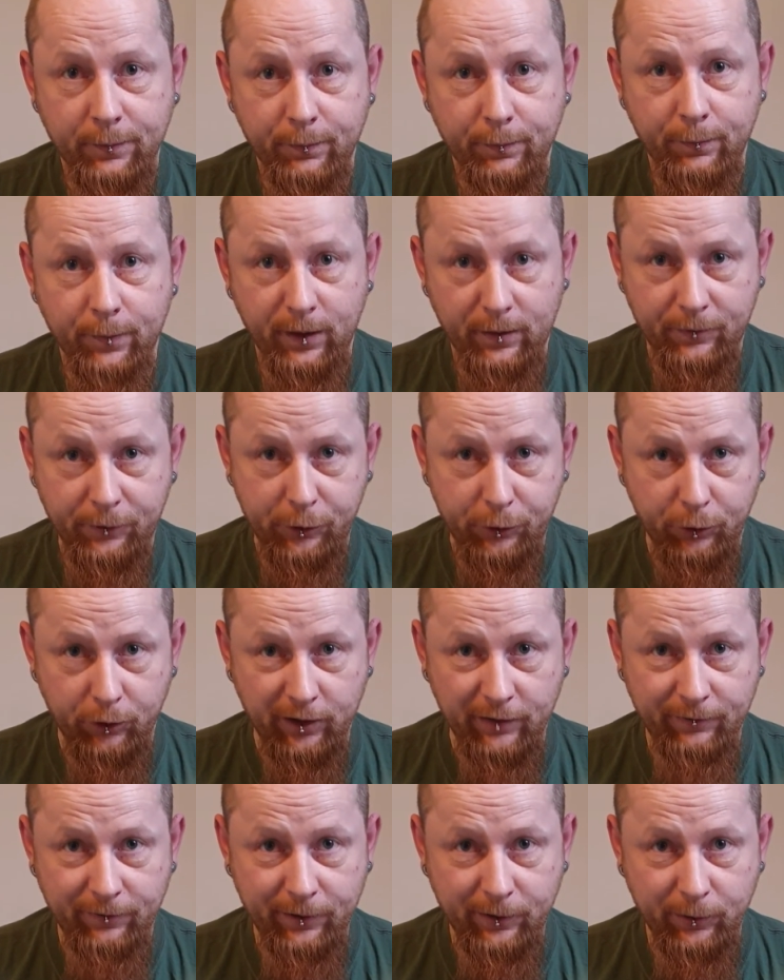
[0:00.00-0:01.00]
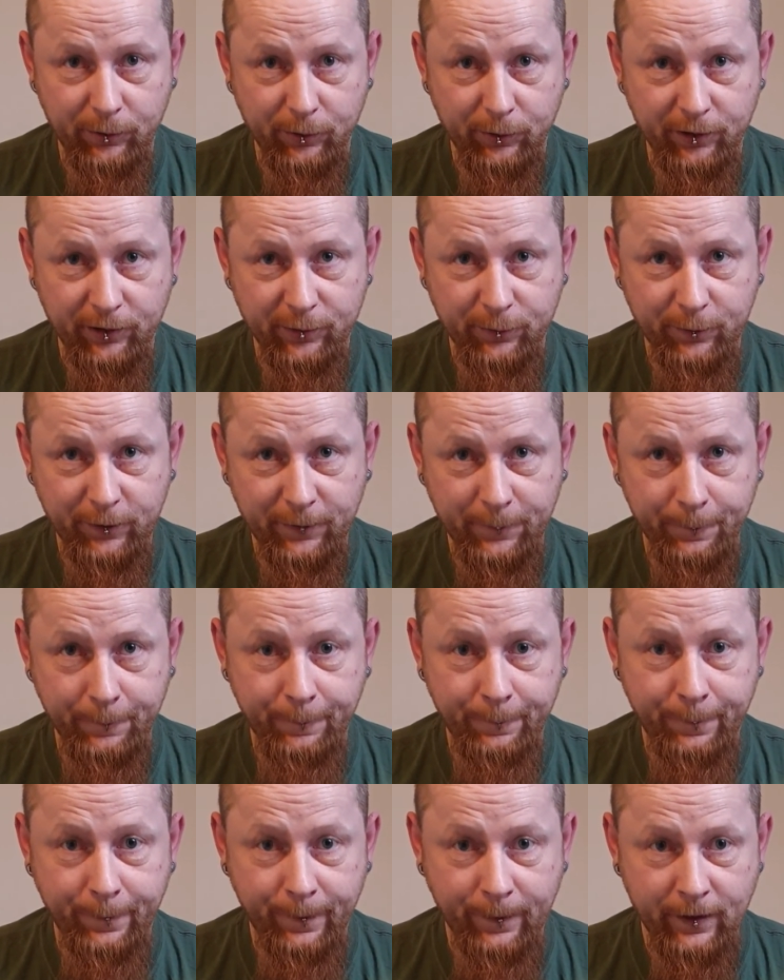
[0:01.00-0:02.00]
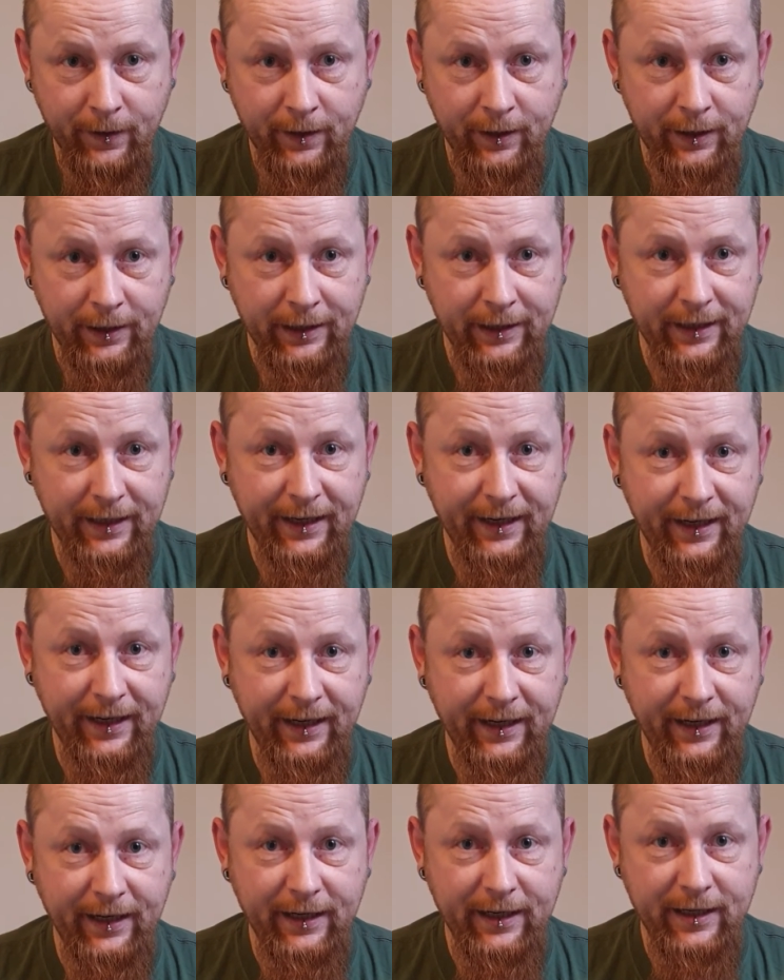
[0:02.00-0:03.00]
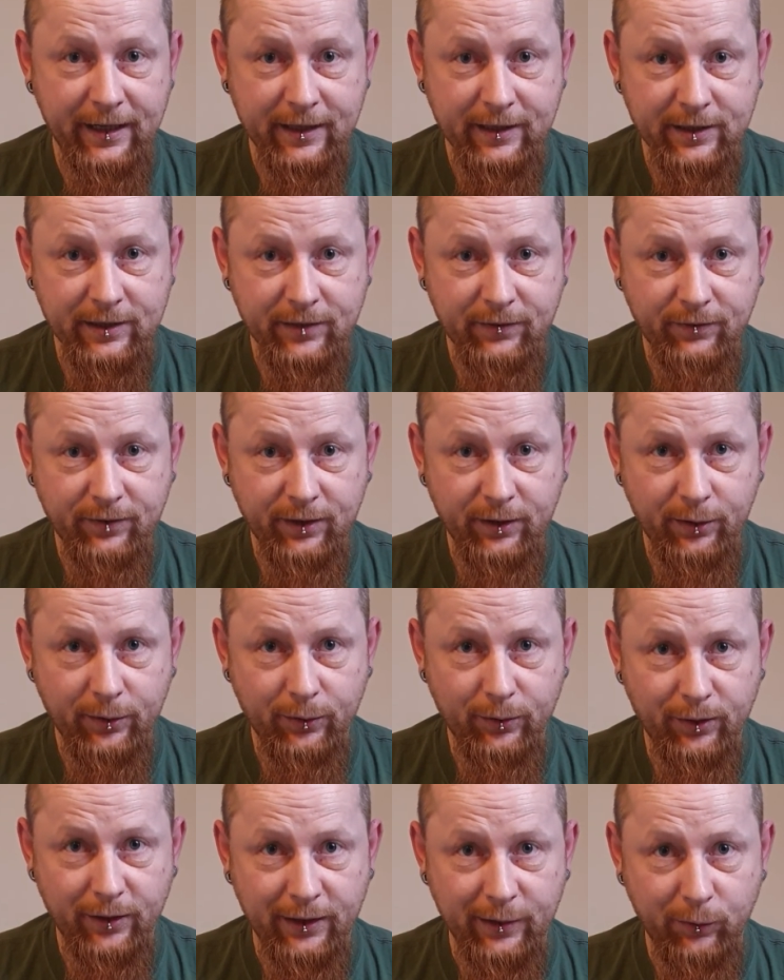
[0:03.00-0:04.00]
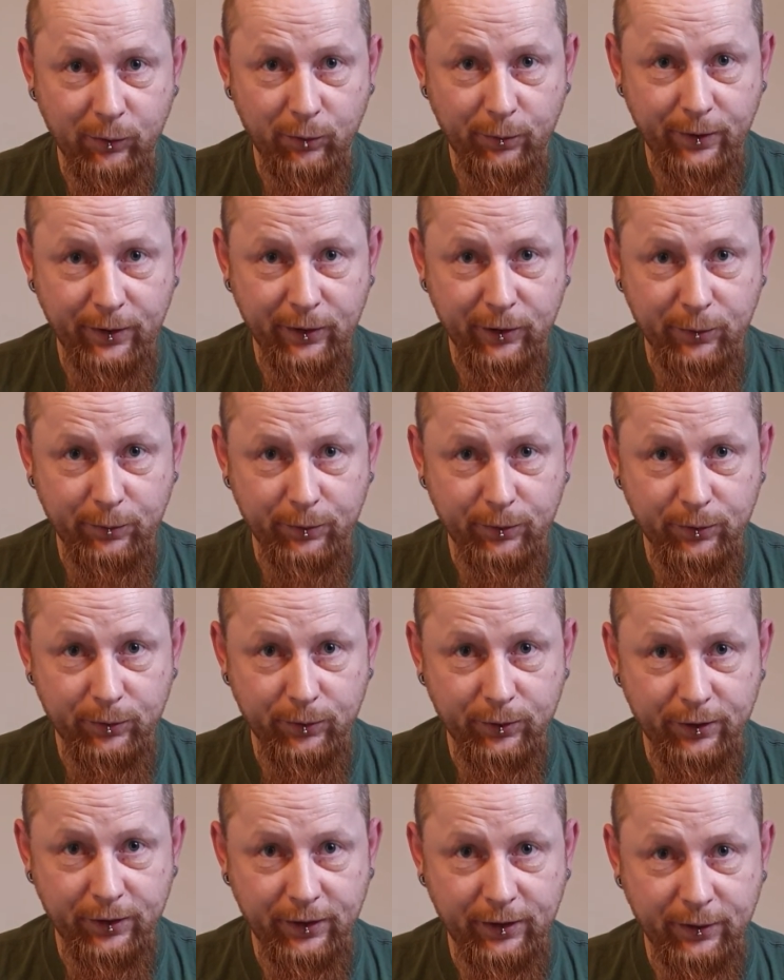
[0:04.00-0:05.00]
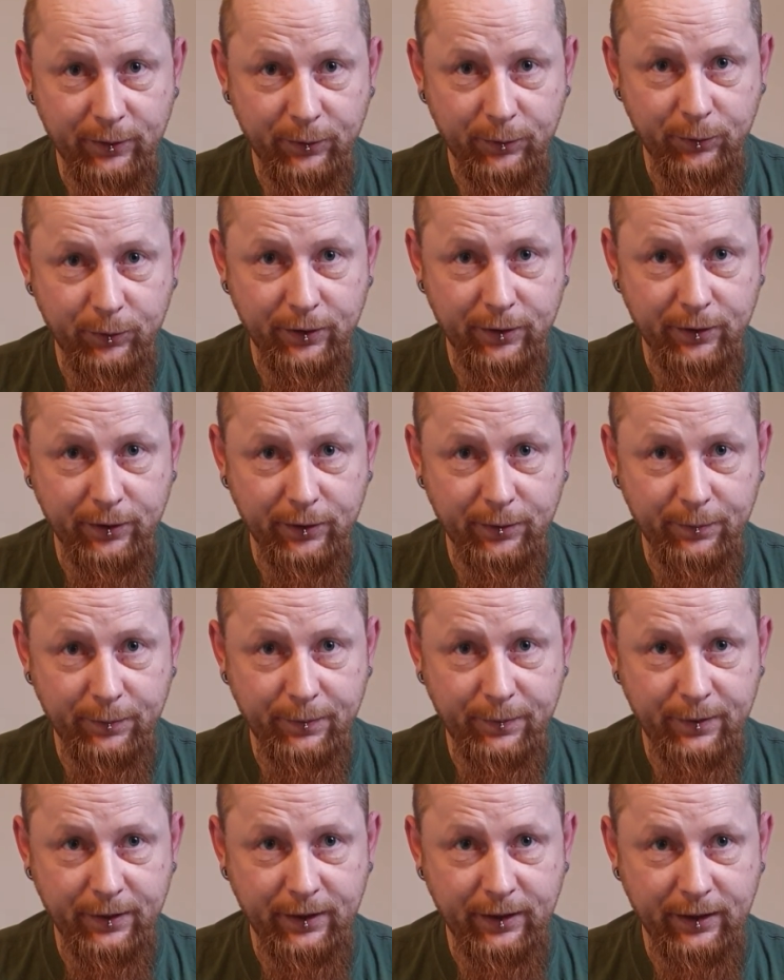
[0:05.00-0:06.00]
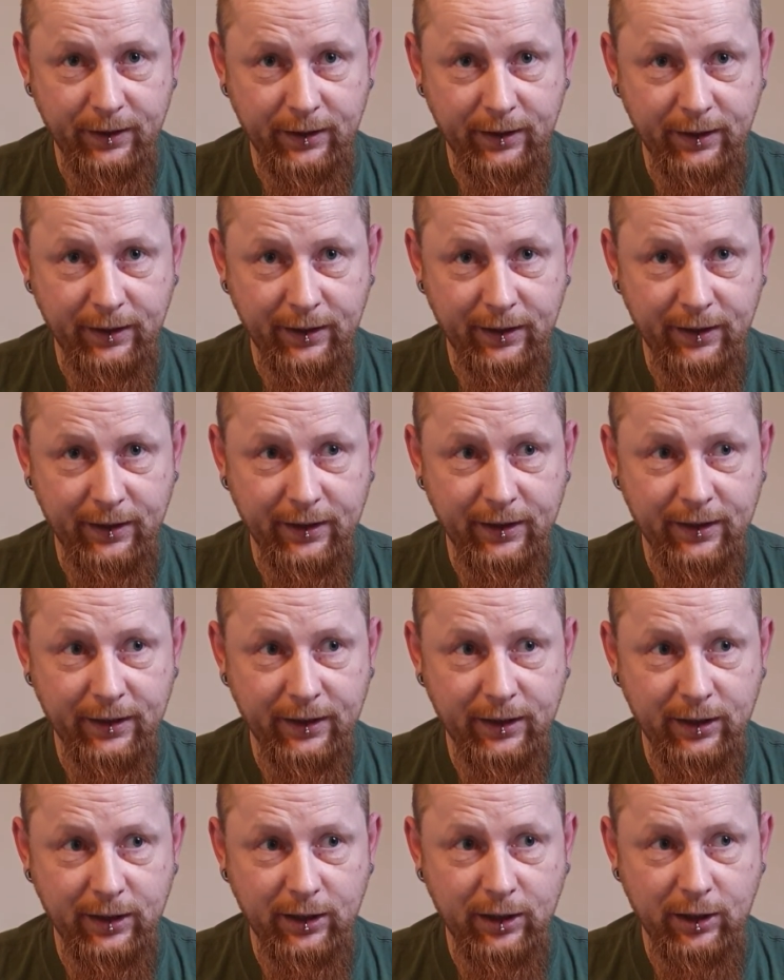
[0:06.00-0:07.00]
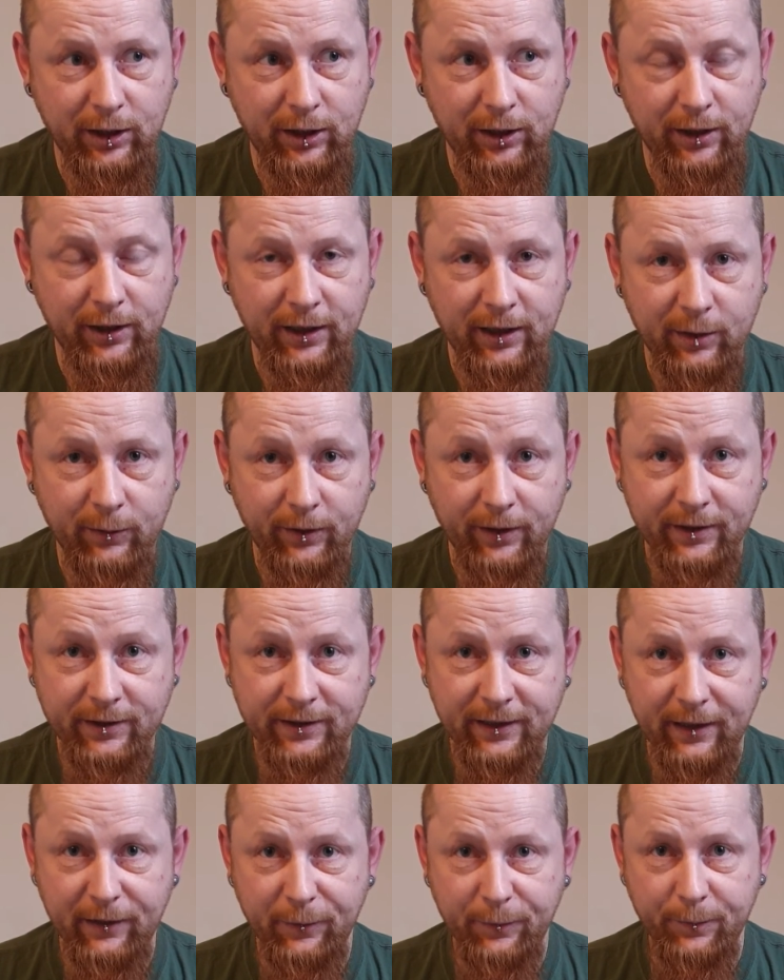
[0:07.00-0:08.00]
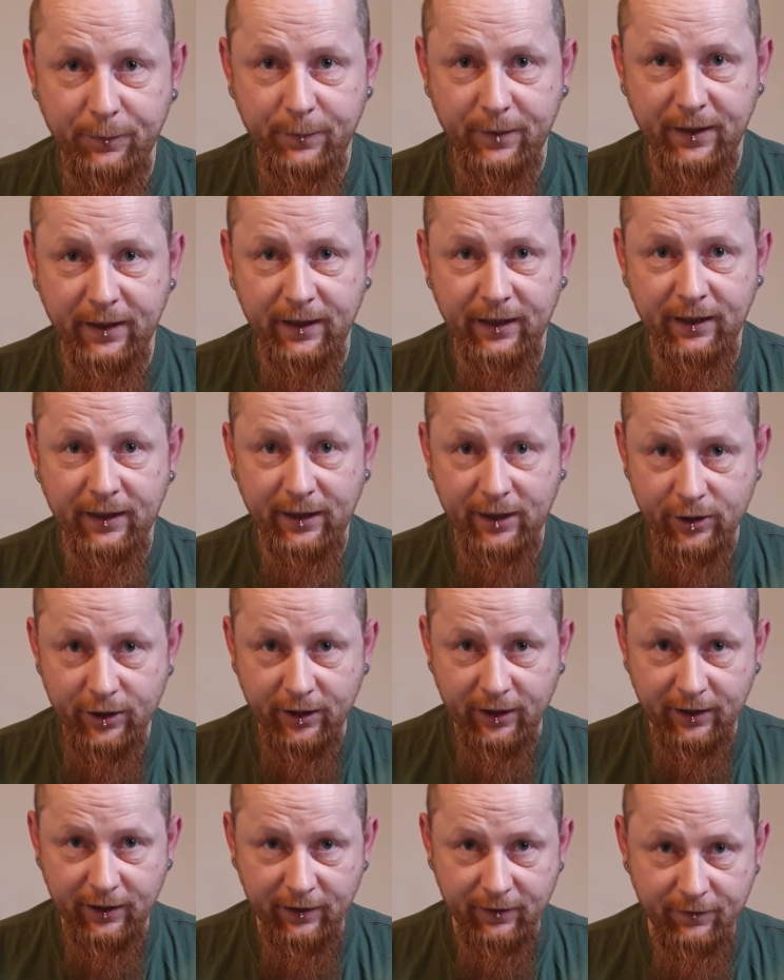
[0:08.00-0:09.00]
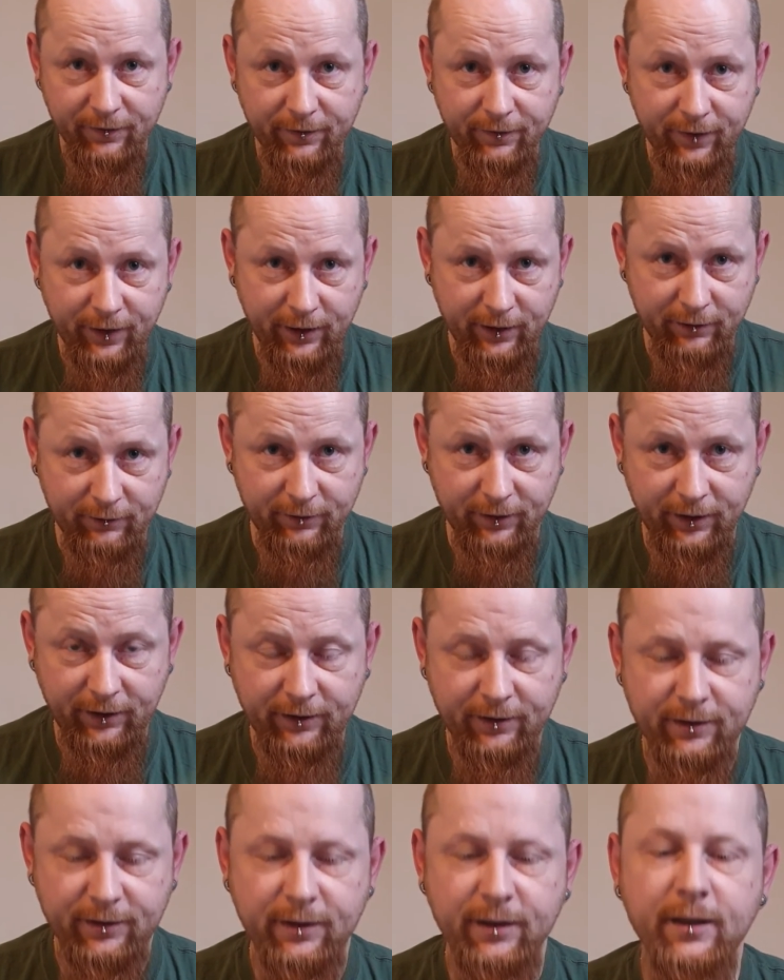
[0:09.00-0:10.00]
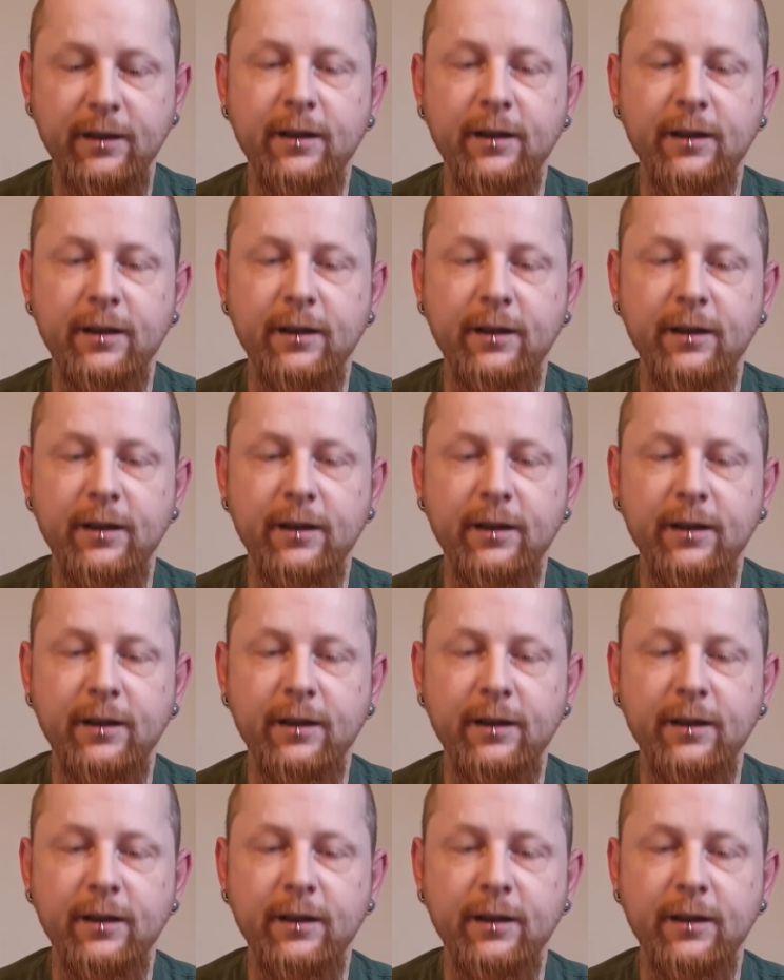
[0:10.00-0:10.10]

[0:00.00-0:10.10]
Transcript: Bit of a shorter video this week. The next video I will be uploading will be on how I set up my ledger and feeder rigs.